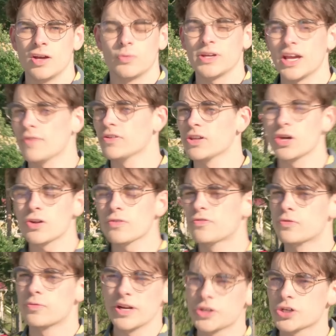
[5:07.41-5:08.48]
We have a lot
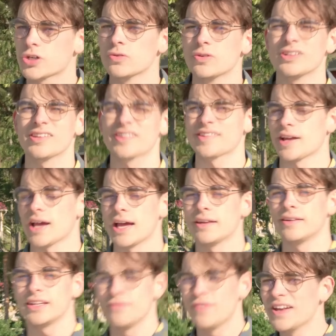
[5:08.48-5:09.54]
of rituals
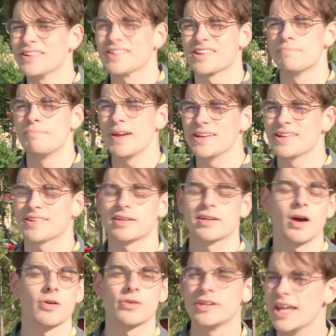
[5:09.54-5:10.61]
and events based on
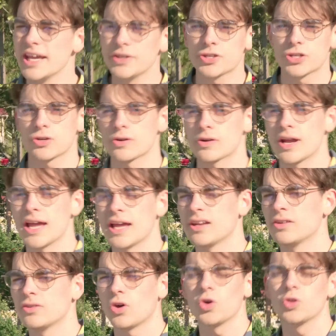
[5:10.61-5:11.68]
our nature
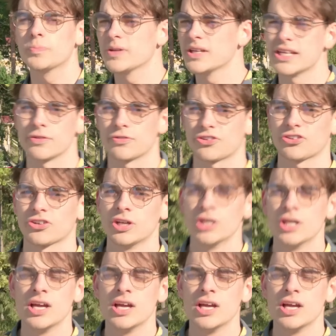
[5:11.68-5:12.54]
and old beliefs.